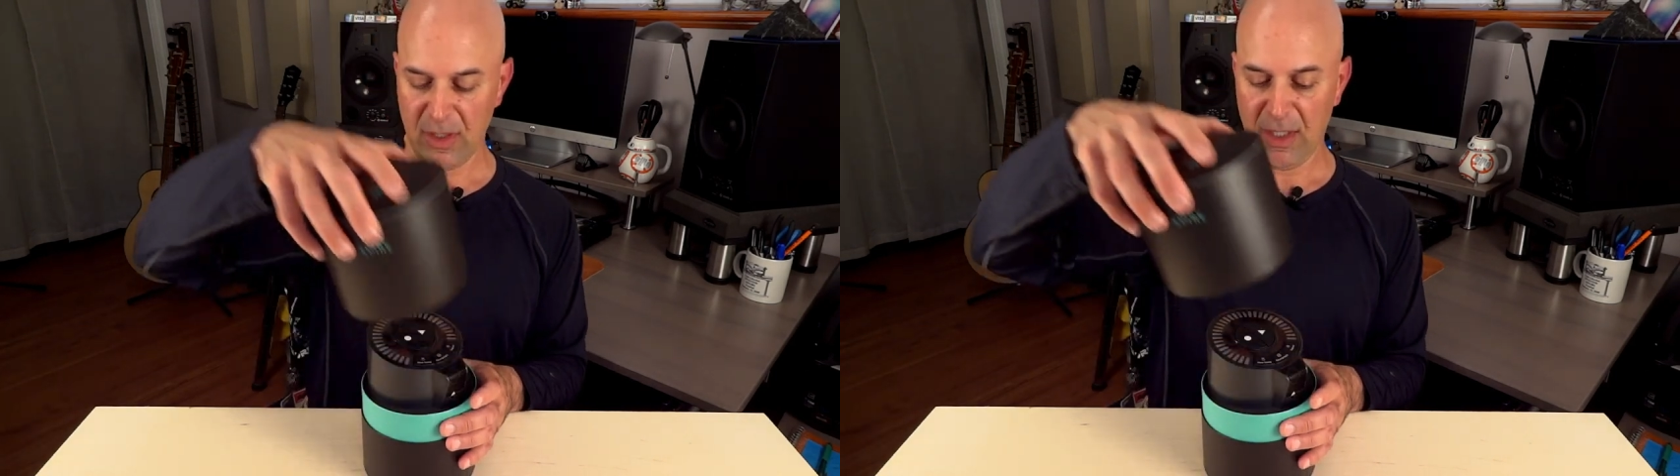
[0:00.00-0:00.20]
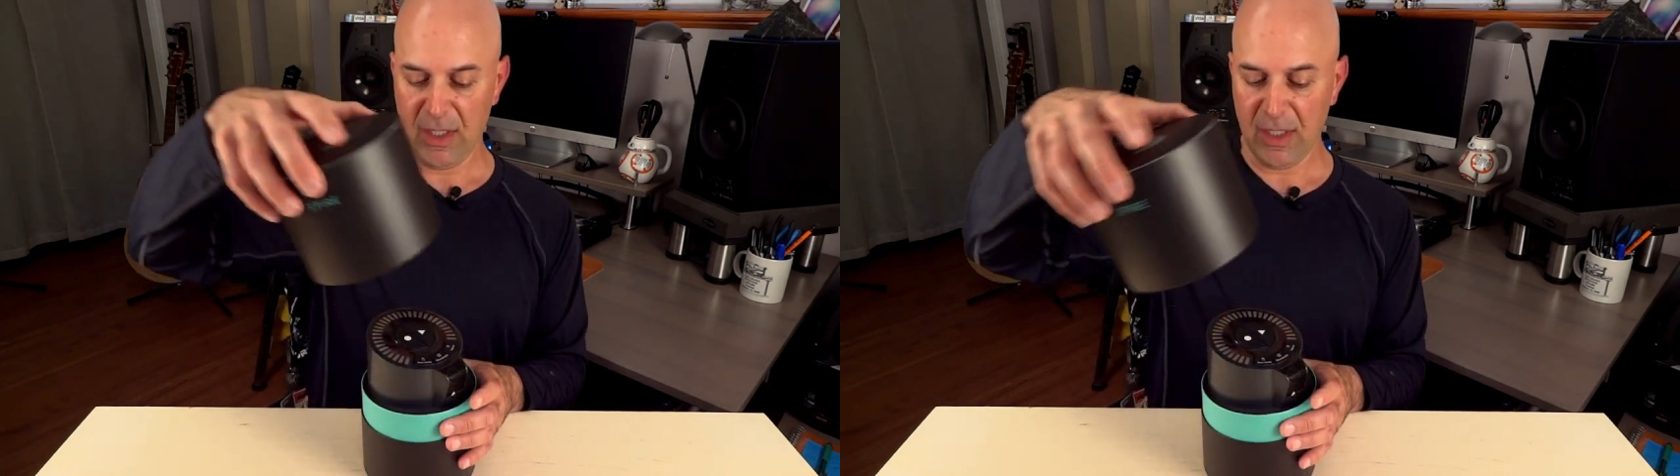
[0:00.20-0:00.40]

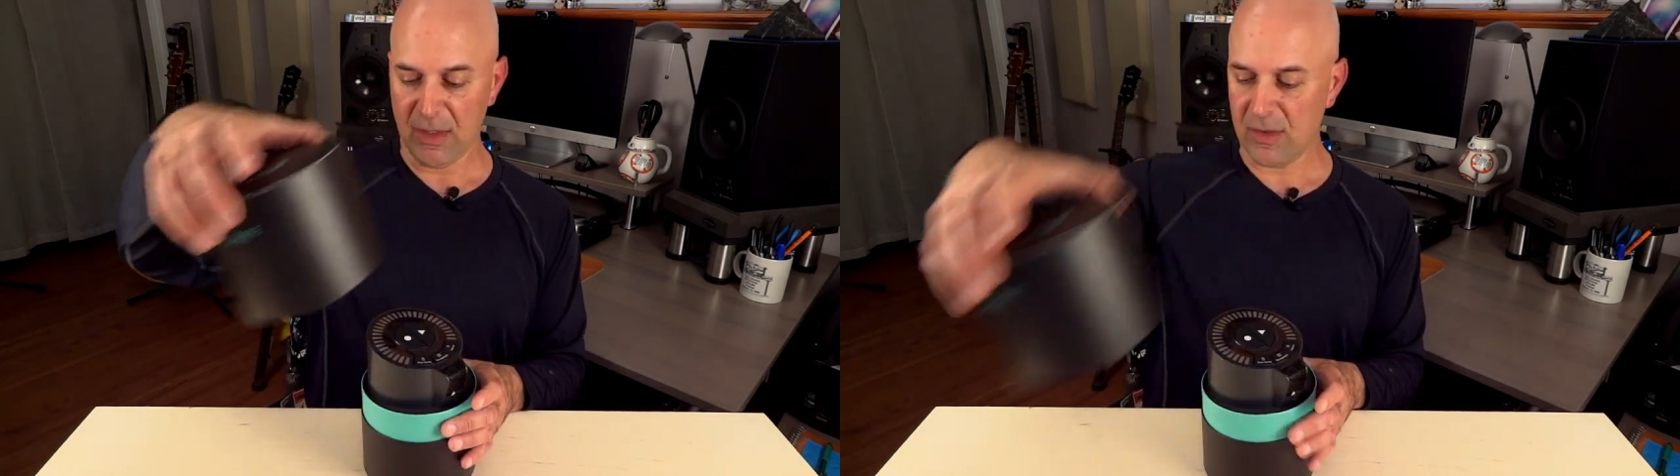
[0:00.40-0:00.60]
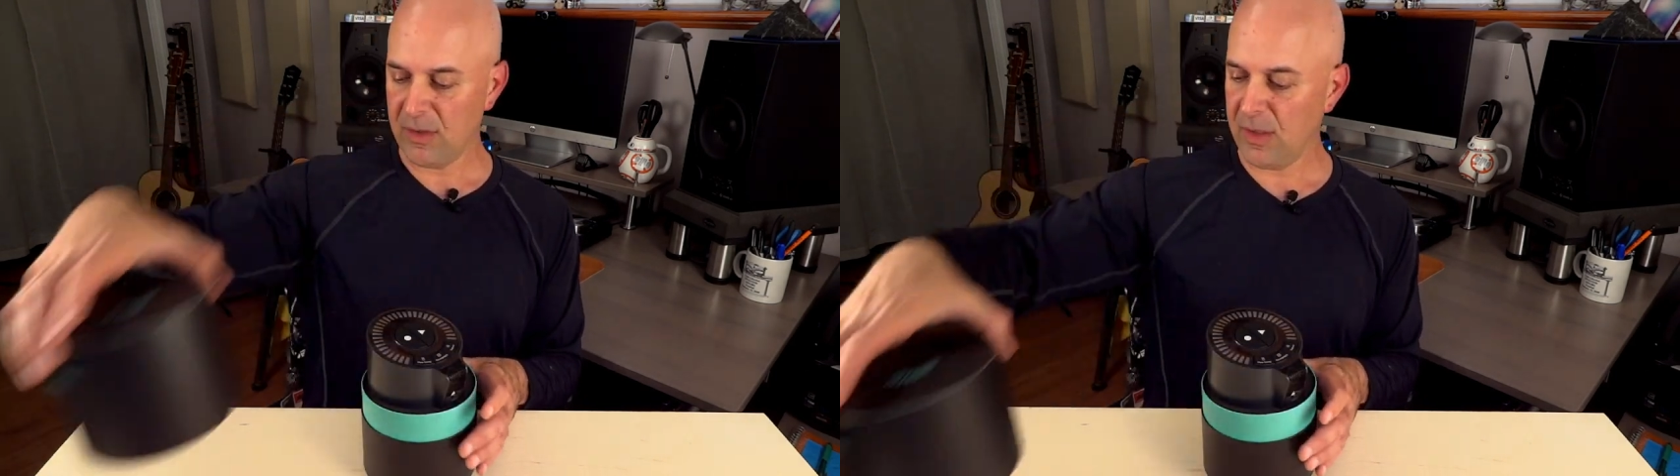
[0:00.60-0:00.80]

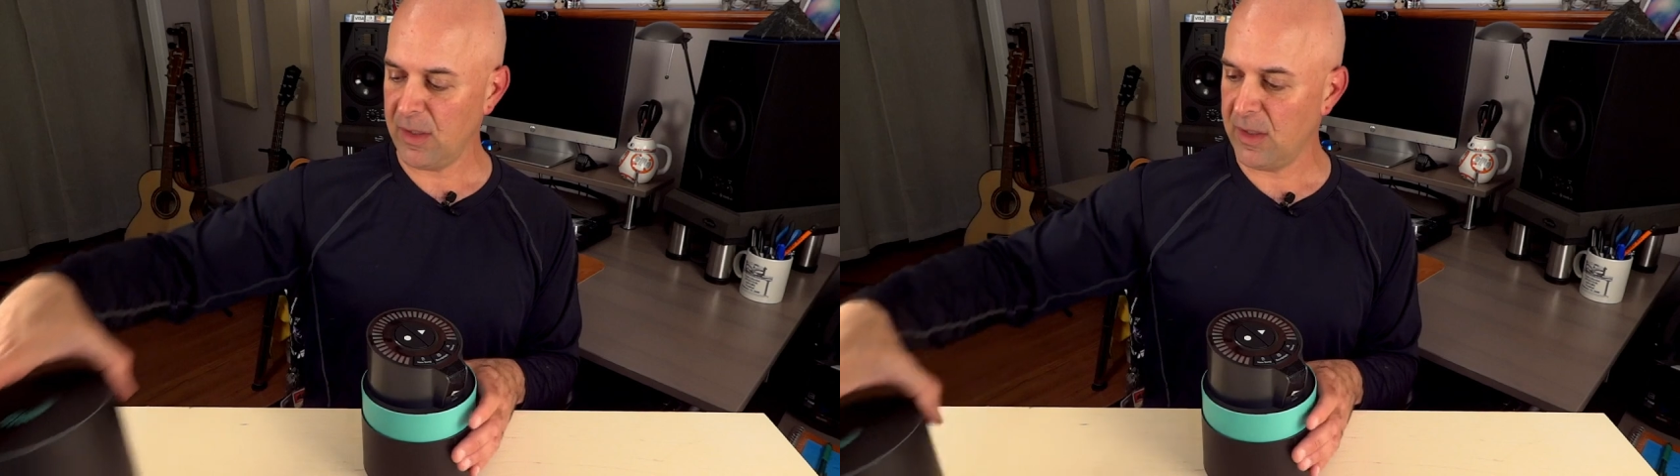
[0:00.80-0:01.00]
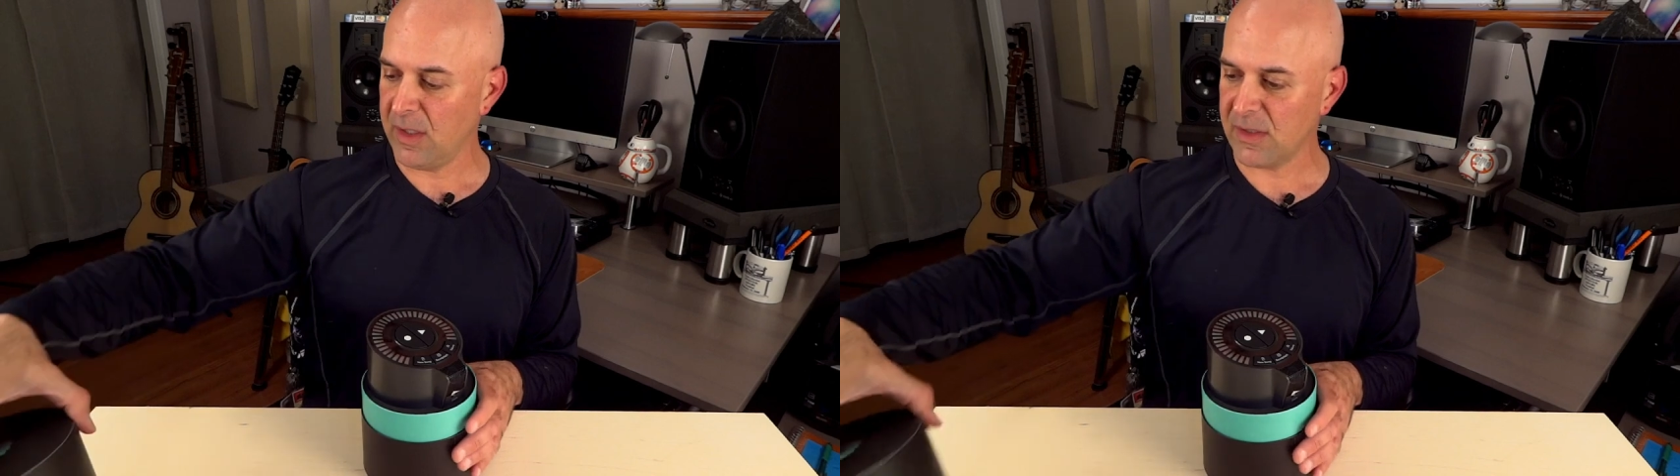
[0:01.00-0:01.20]
And
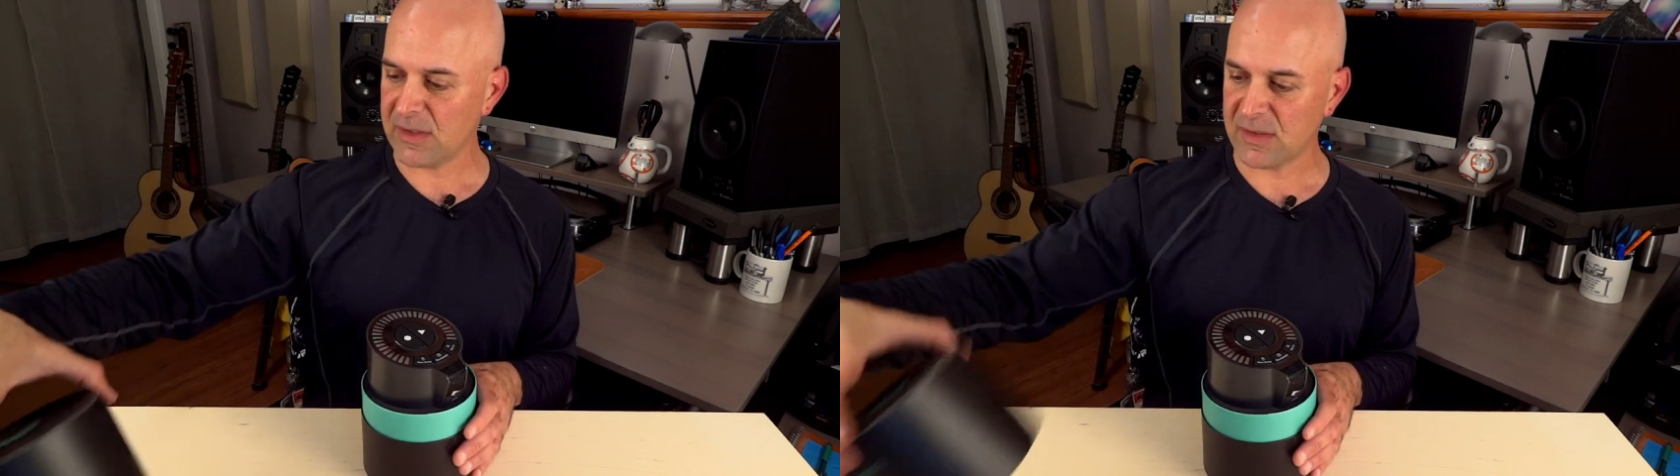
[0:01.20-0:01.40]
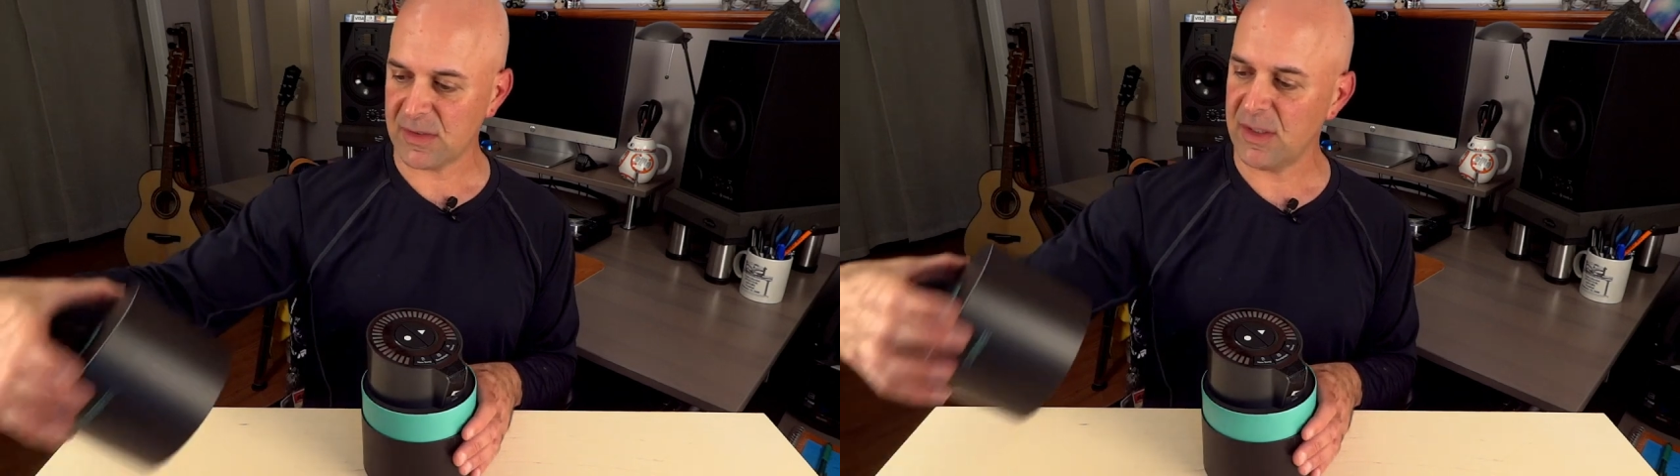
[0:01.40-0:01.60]

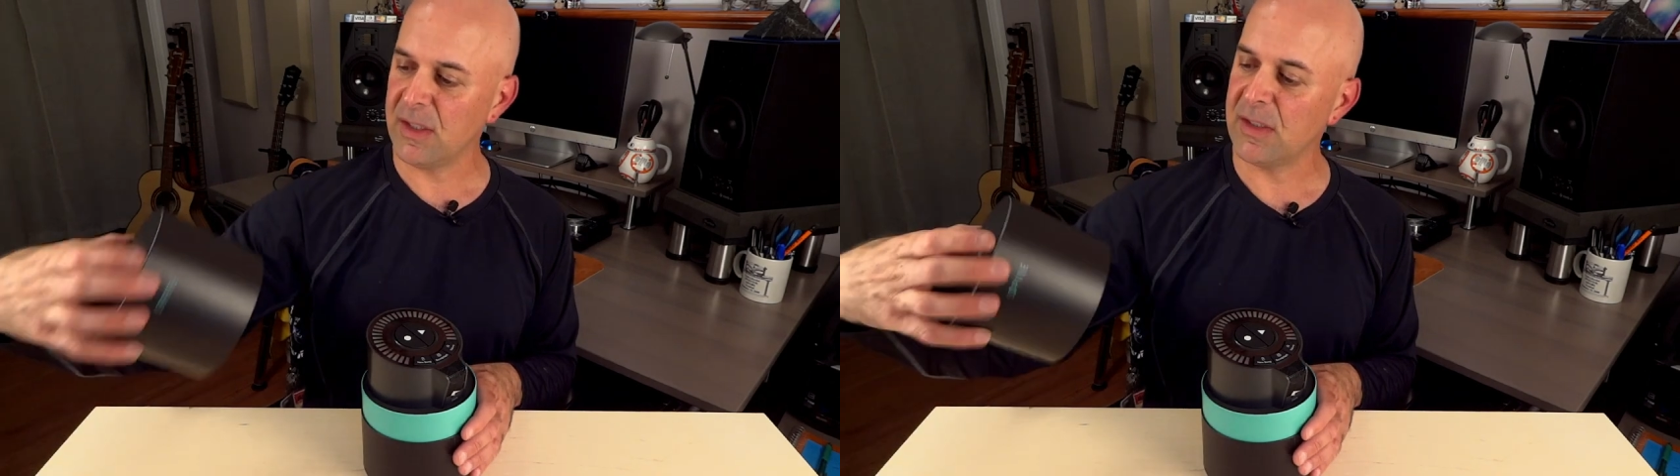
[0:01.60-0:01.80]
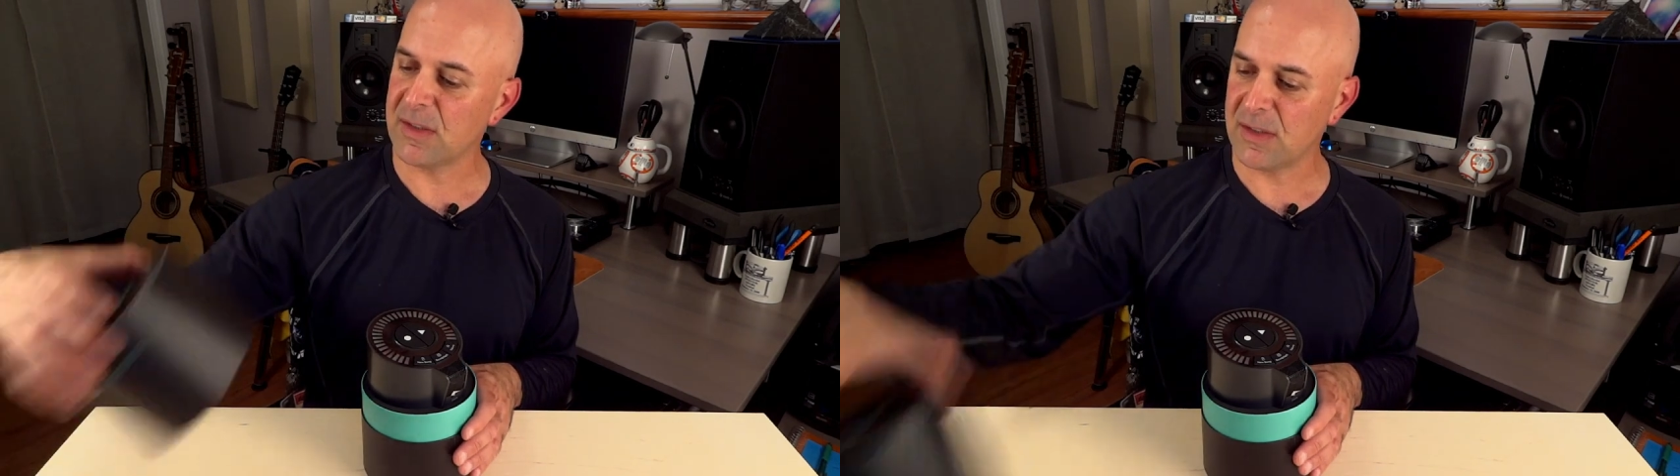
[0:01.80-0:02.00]
this
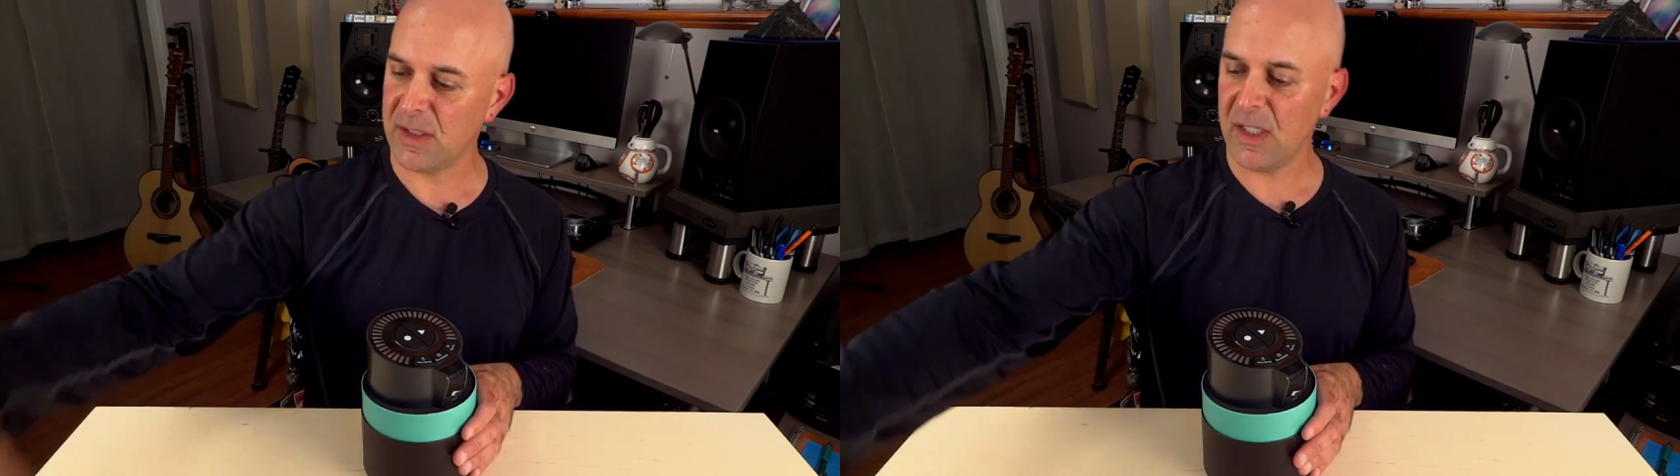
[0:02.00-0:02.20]
is